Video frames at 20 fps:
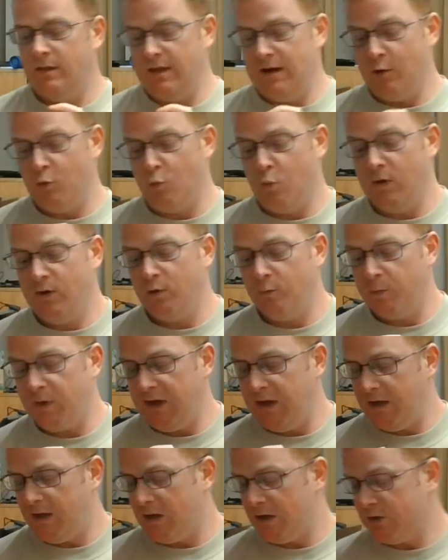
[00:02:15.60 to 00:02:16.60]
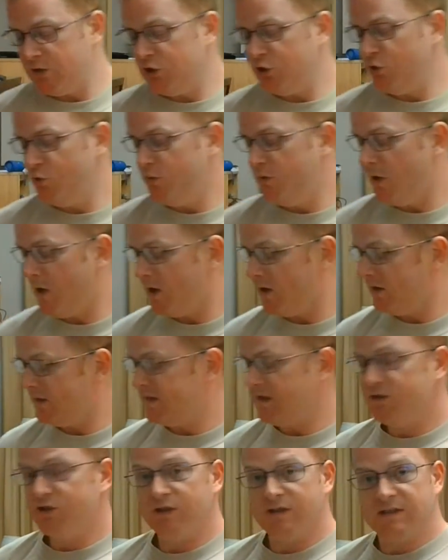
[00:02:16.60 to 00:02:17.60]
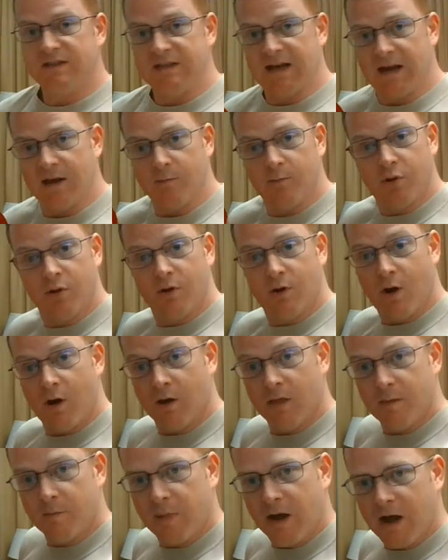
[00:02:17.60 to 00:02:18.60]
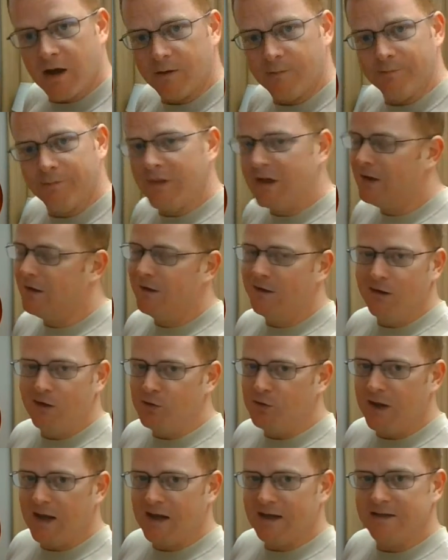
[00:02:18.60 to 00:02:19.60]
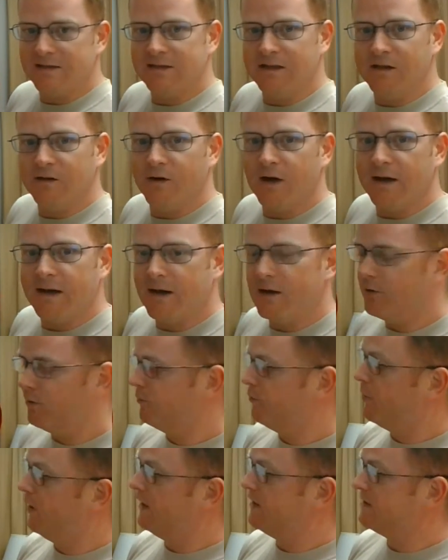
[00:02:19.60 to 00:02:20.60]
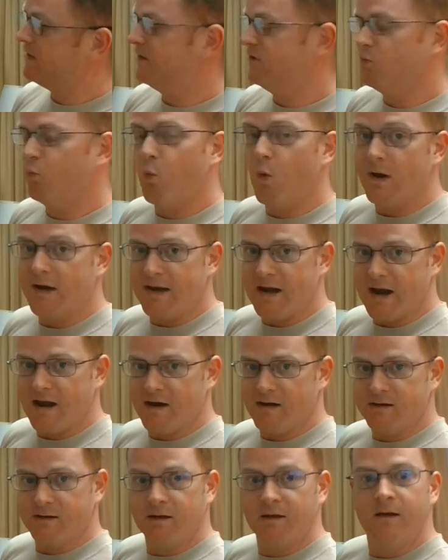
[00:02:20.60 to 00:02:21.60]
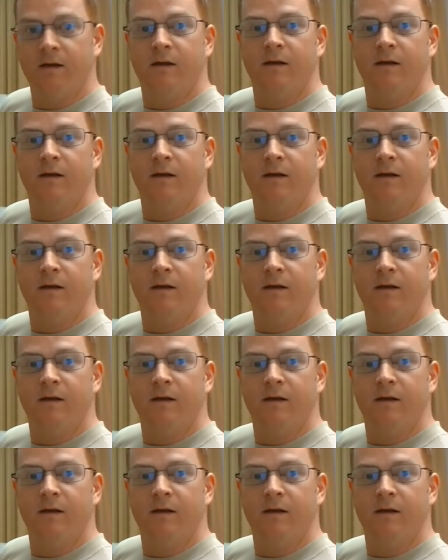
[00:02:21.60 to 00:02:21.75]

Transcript: there will be a two-digit stamp on the bottom. You can't see it right now, but it says 19.